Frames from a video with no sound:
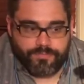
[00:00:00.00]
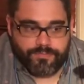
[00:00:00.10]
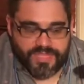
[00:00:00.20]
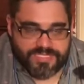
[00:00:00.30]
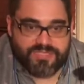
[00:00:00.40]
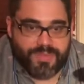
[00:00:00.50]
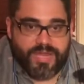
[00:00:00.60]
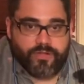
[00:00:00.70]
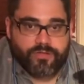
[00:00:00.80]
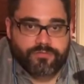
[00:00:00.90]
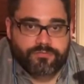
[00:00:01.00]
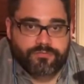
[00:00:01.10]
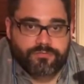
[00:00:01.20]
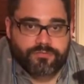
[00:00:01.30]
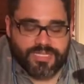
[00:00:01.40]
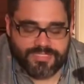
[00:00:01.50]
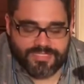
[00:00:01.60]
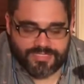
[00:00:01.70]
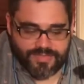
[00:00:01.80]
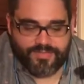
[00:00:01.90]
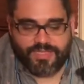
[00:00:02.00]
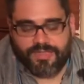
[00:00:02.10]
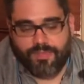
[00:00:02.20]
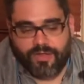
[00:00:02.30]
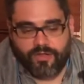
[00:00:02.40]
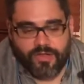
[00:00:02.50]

This is better. It's significantly better.